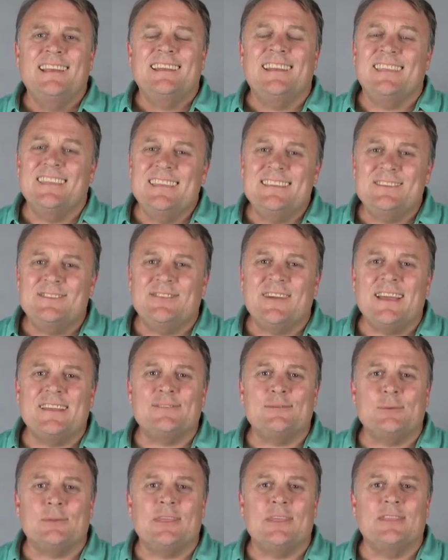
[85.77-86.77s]
These
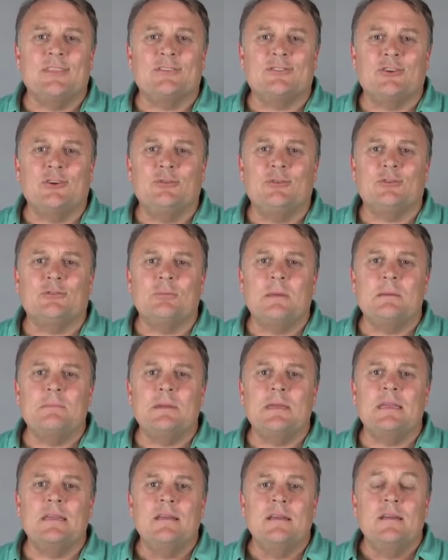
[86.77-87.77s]
events within the servers may
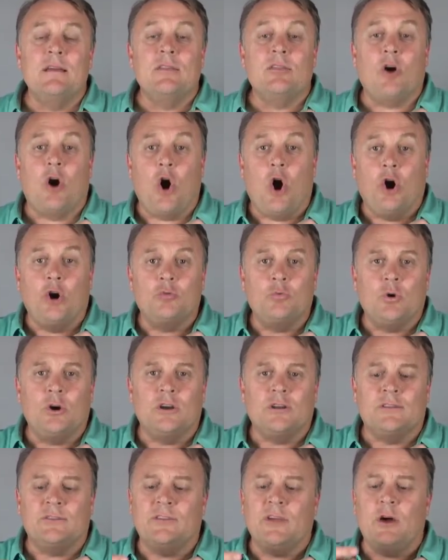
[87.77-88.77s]
be the hardware
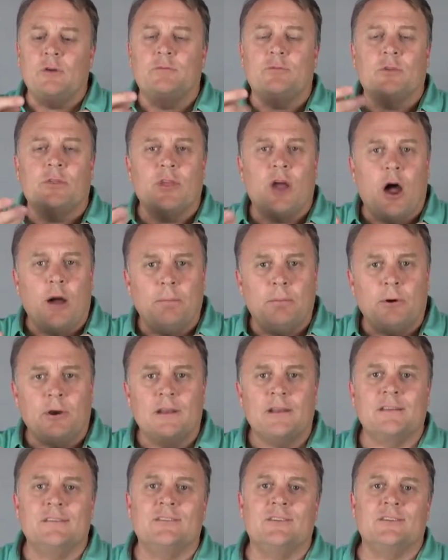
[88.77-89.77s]
itself or the
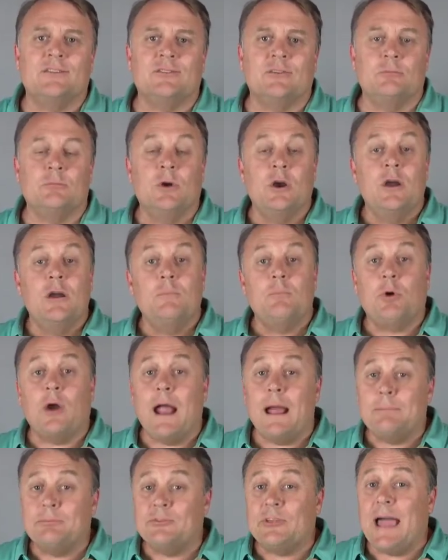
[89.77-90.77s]
operating system,
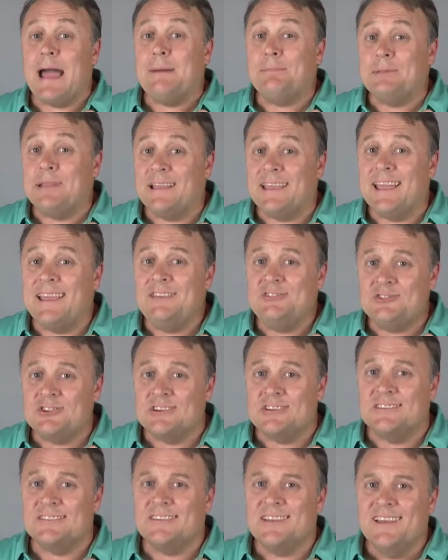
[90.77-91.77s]
perhaps
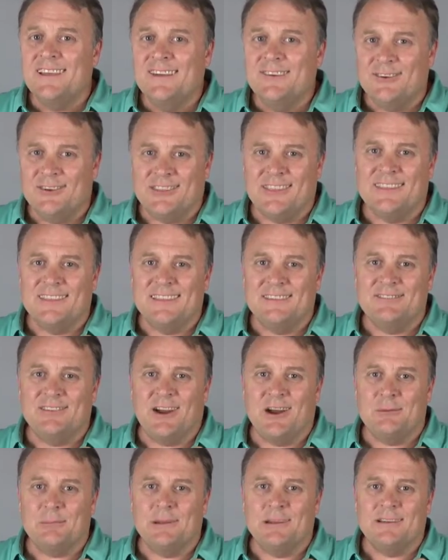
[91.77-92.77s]
applications within the
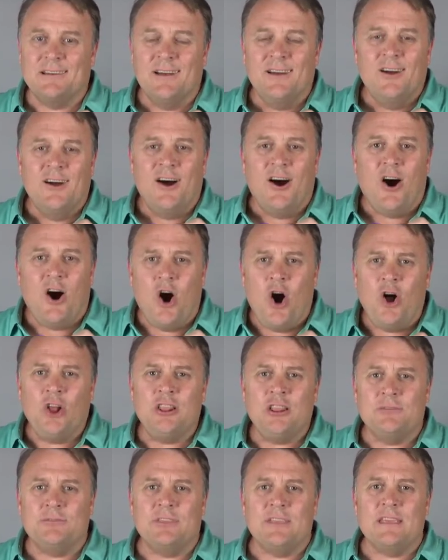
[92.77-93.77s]
environment.
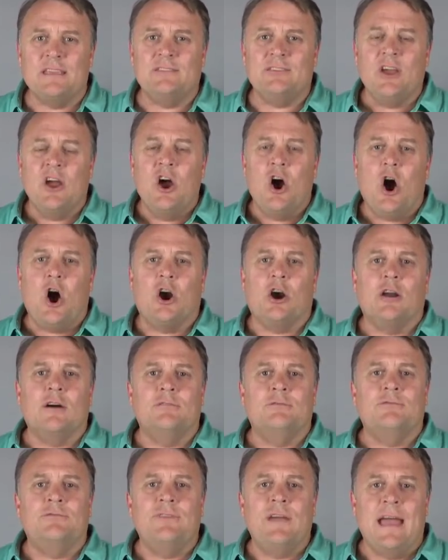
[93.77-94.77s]
All of these are
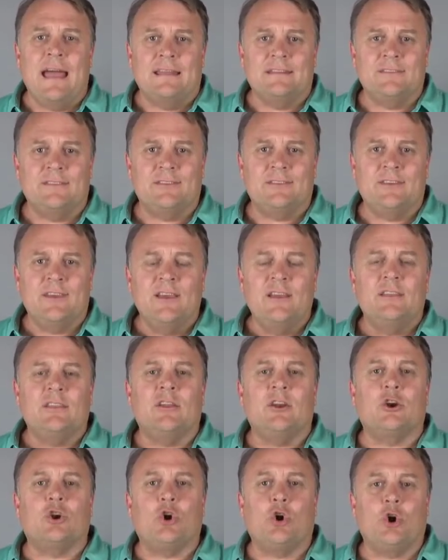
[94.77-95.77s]
events
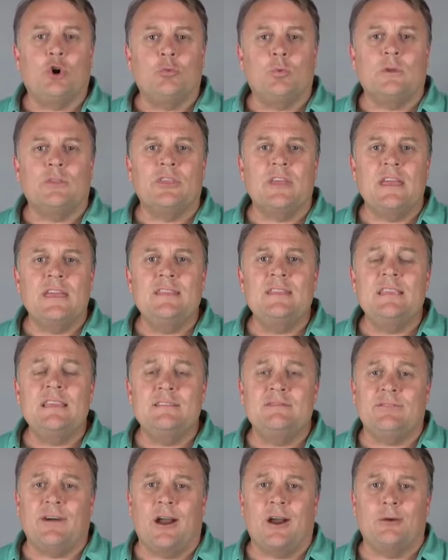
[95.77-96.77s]
that occur within the
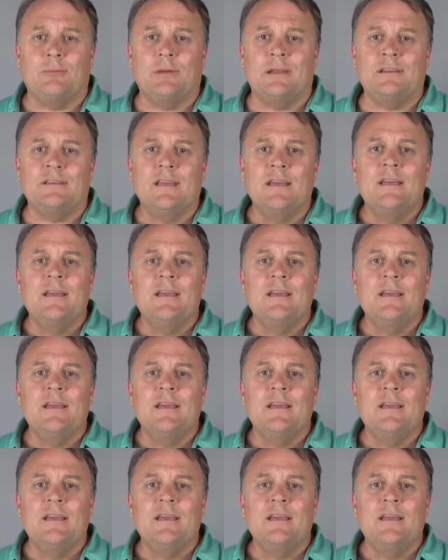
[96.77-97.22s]
environment